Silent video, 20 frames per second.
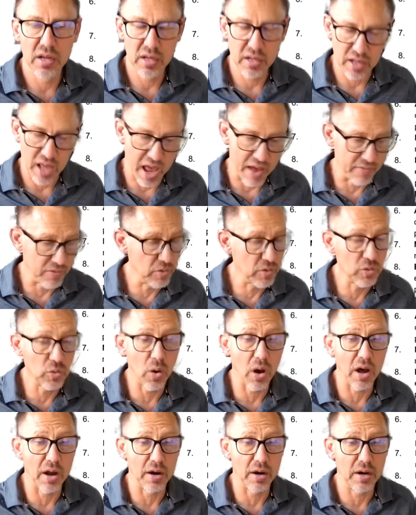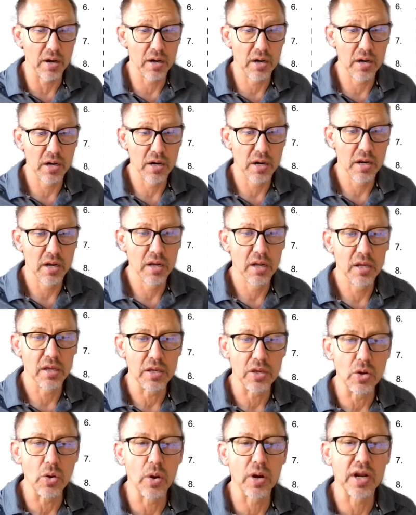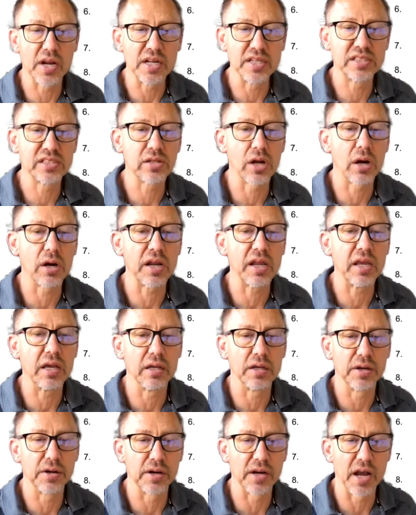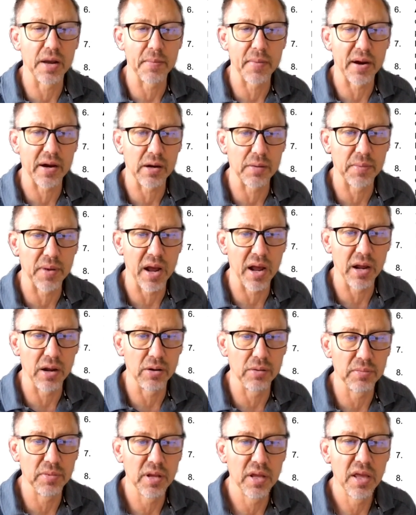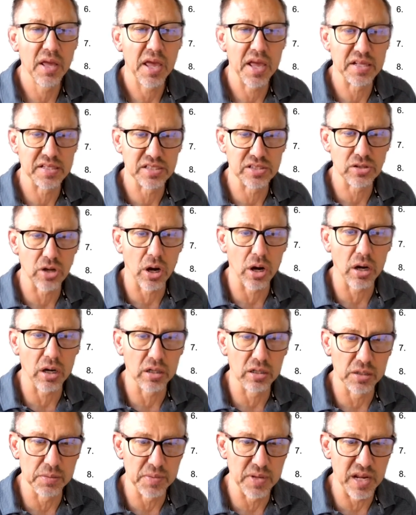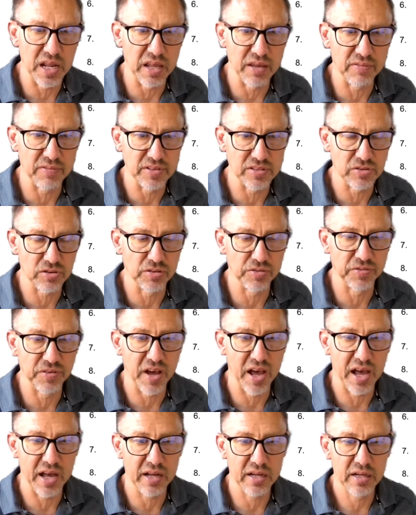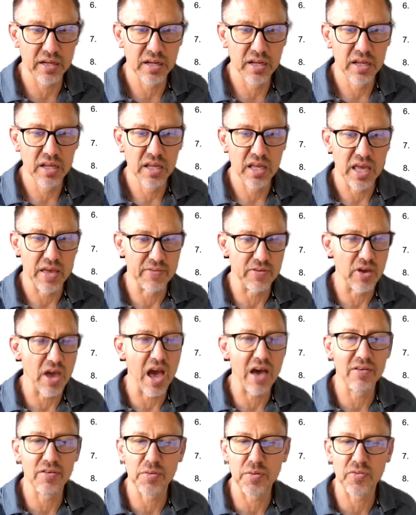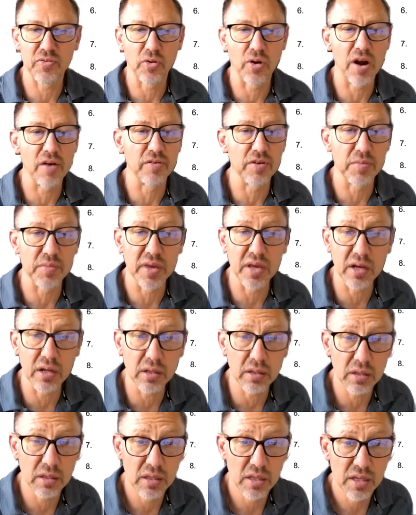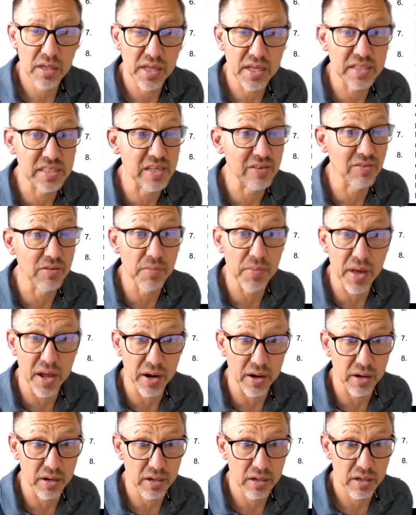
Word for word: Have it with water. You are going to start healing your gut microbiome and start eliminating visceral fat. If you have it before every meal, it's even better.